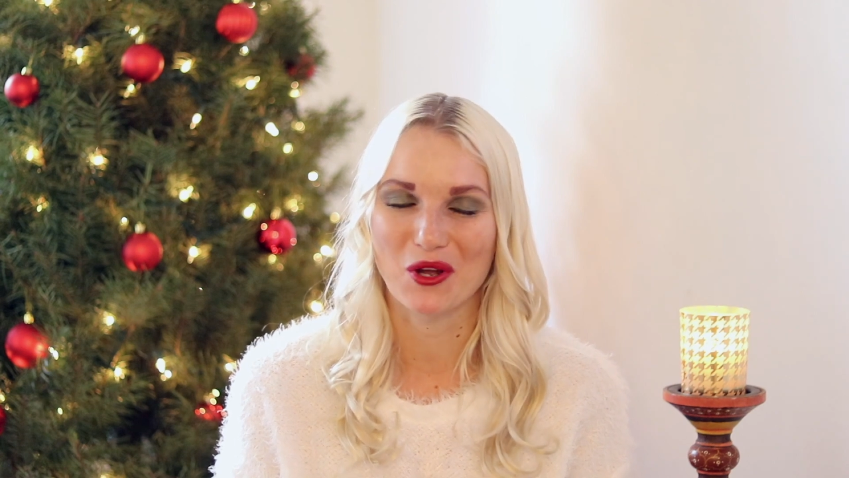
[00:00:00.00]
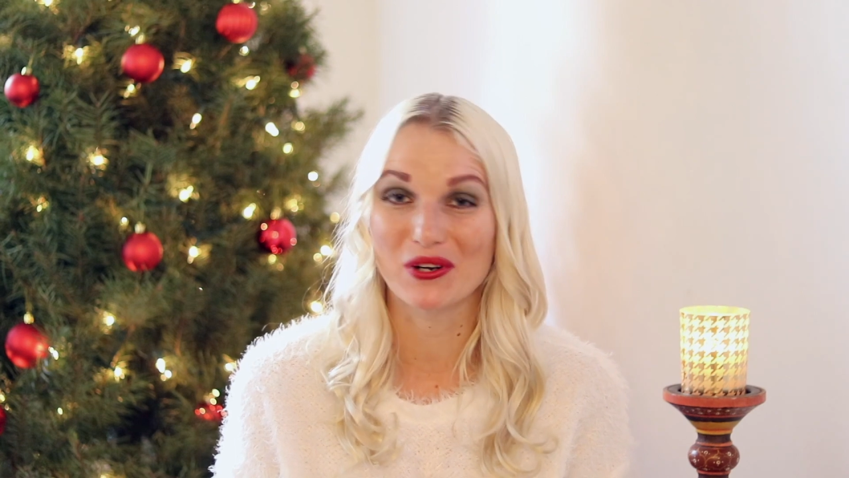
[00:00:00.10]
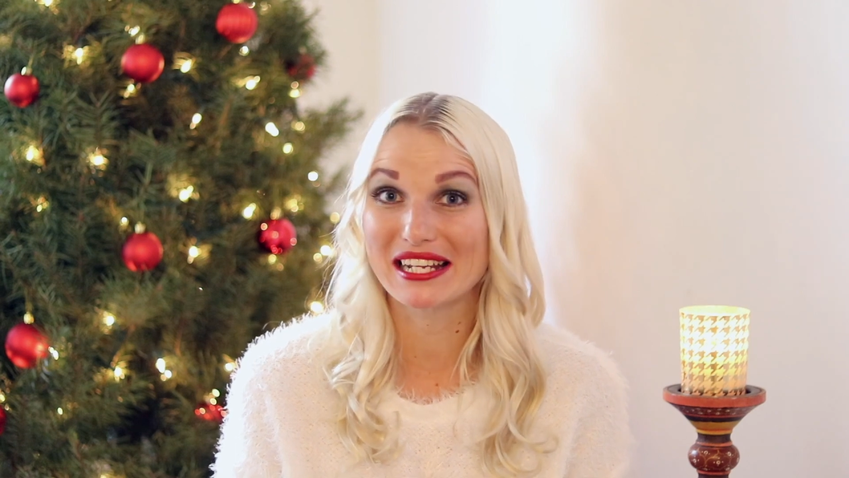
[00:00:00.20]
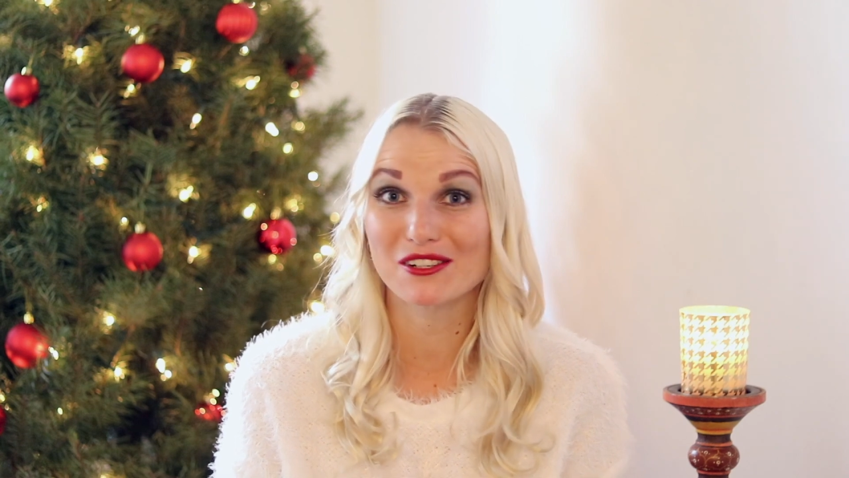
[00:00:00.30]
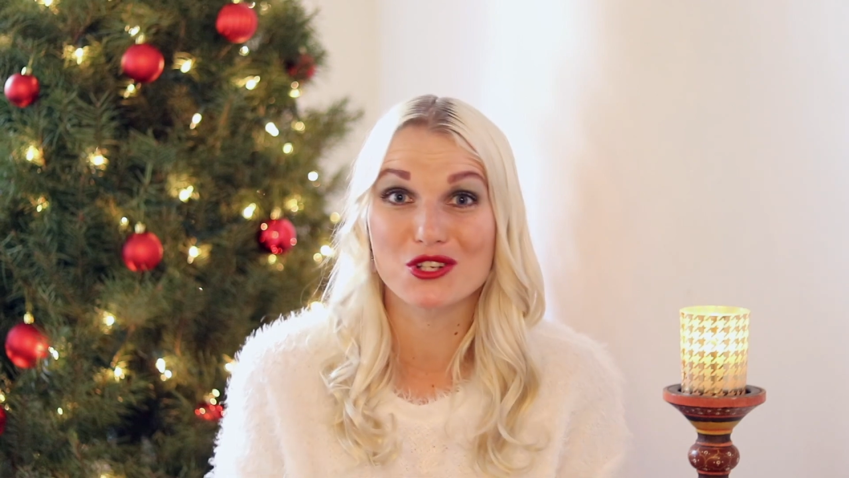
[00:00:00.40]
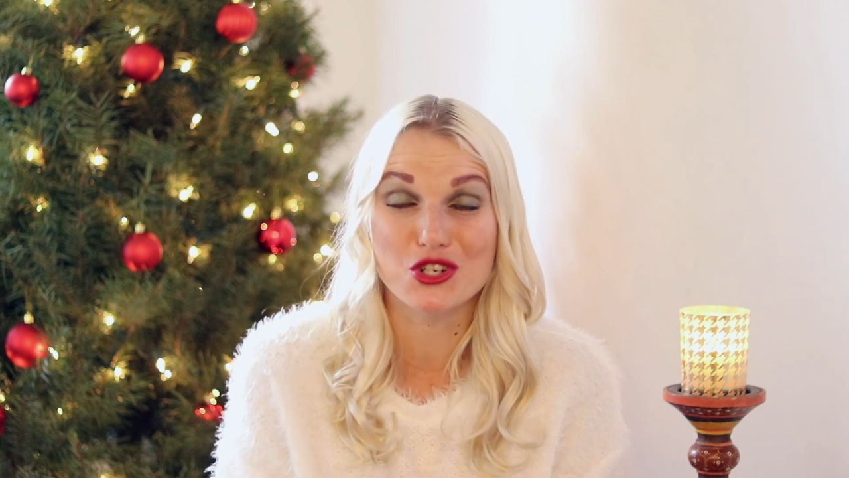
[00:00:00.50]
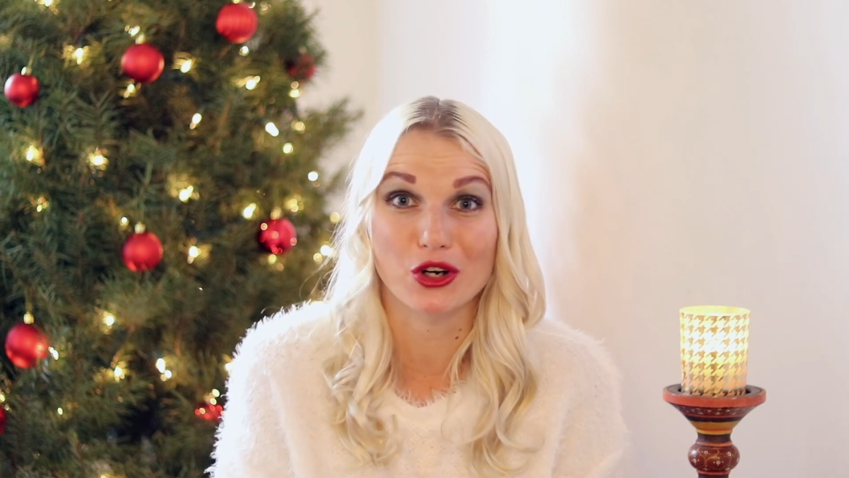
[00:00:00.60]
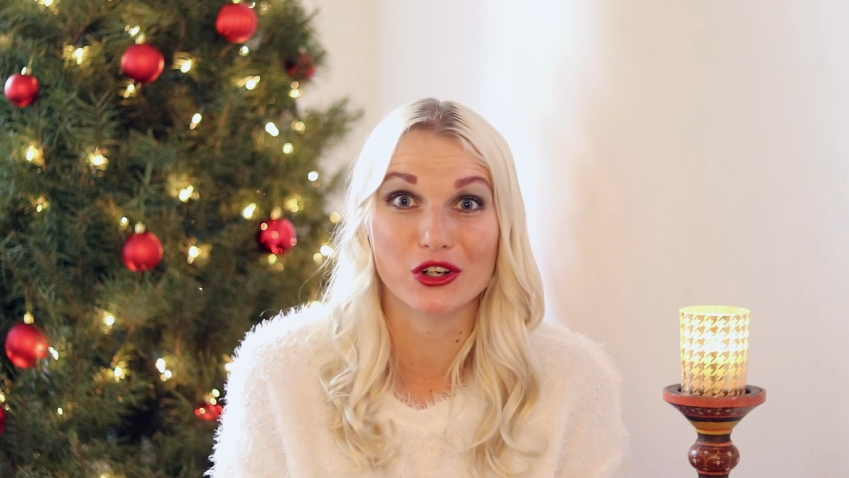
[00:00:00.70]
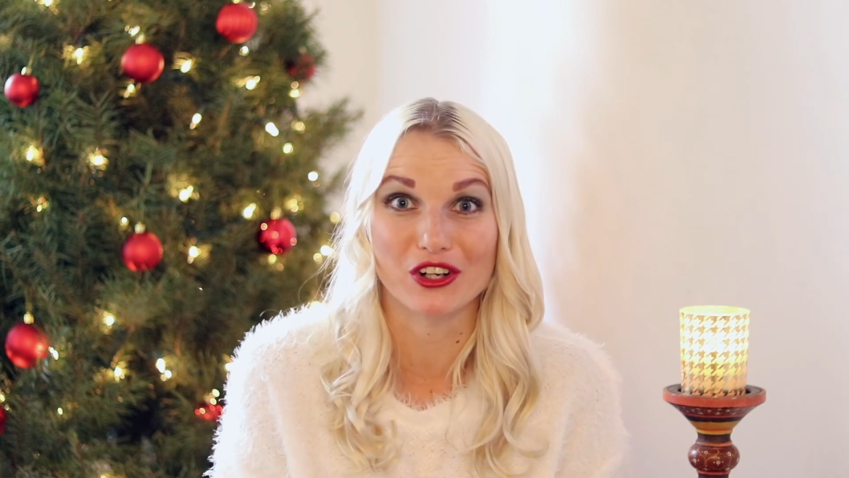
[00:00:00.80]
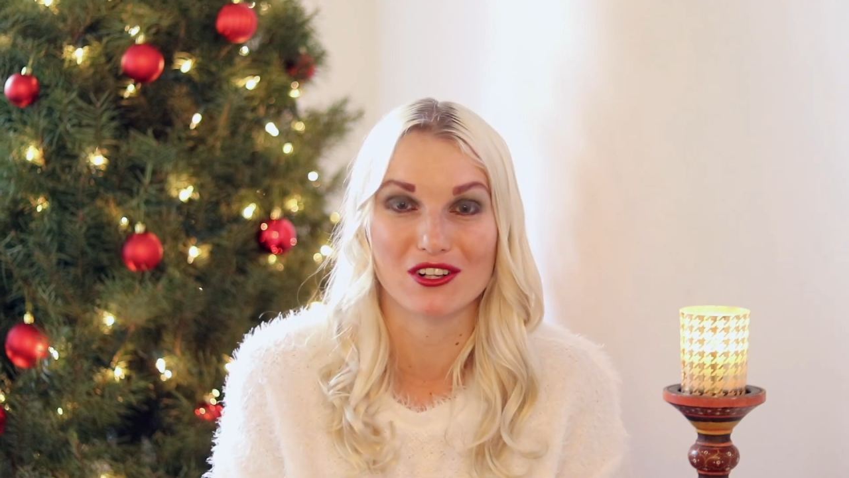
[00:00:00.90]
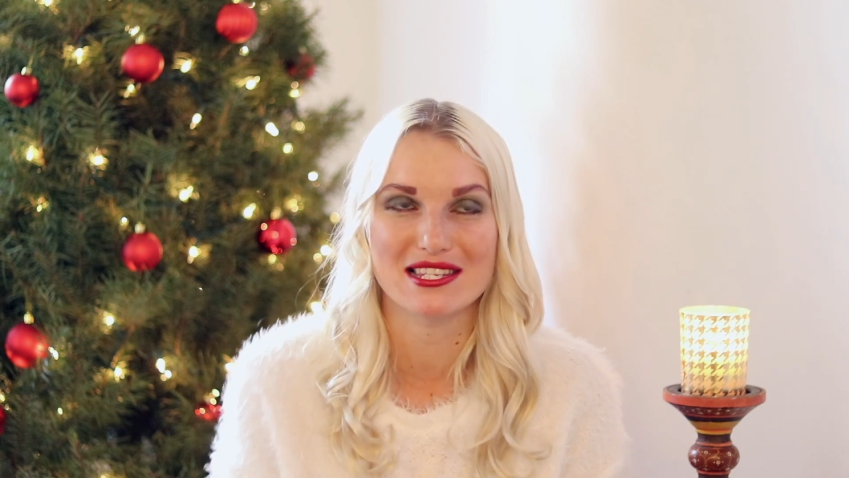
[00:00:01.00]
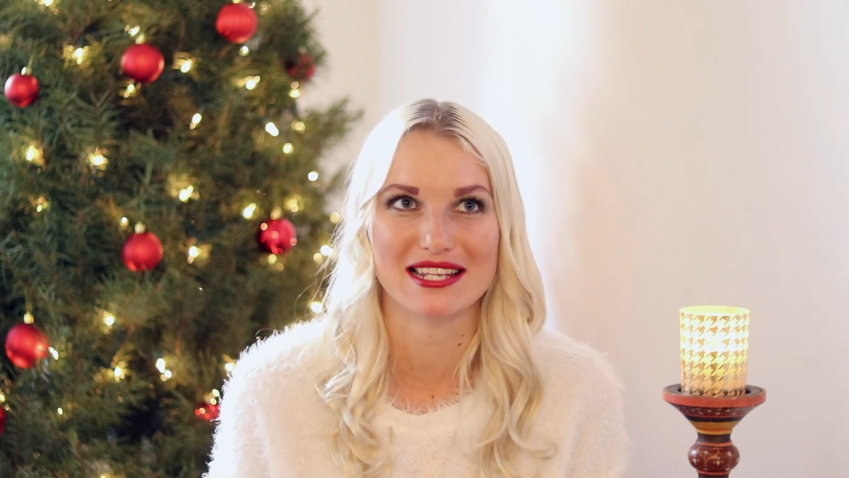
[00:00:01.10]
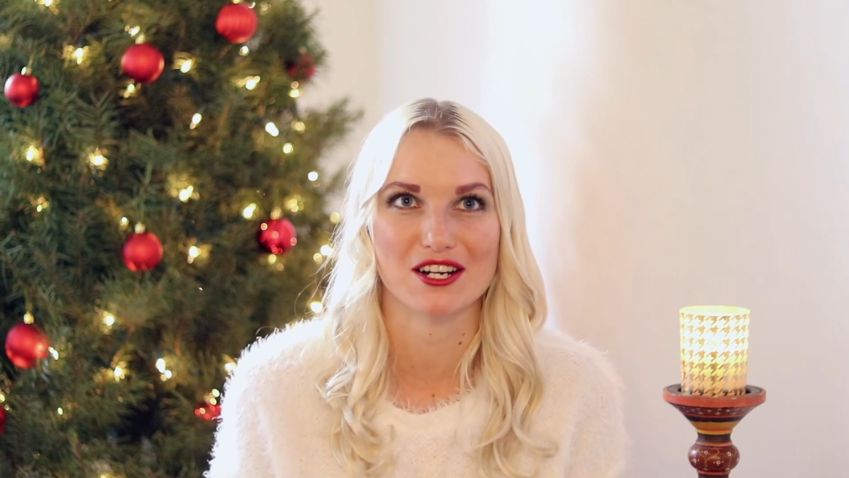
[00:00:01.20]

Or little journals,